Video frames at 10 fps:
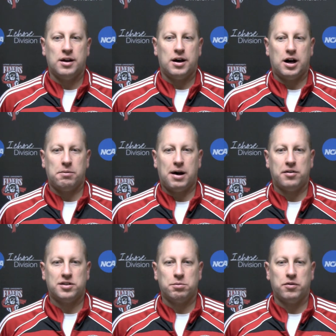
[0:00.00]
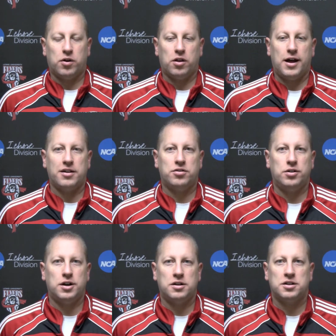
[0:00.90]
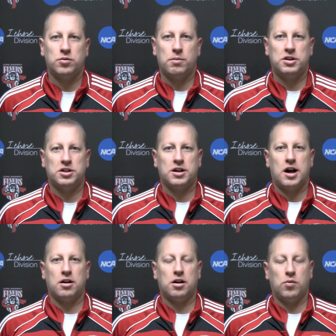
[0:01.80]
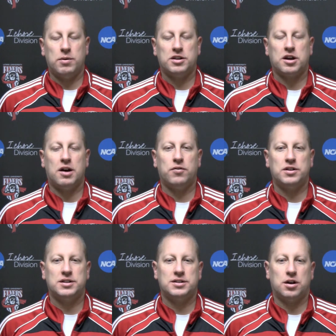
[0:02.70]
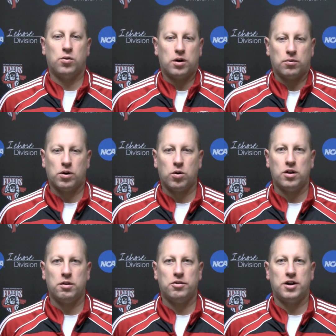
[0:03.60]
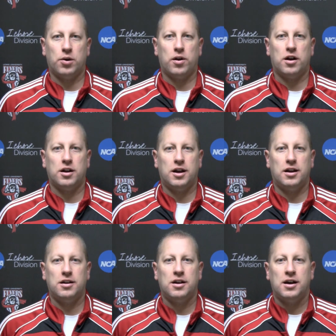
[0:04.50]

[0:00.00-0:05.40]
Obviously, we've won the last 2 years of the women's conference, so we're going in there to try to win it again.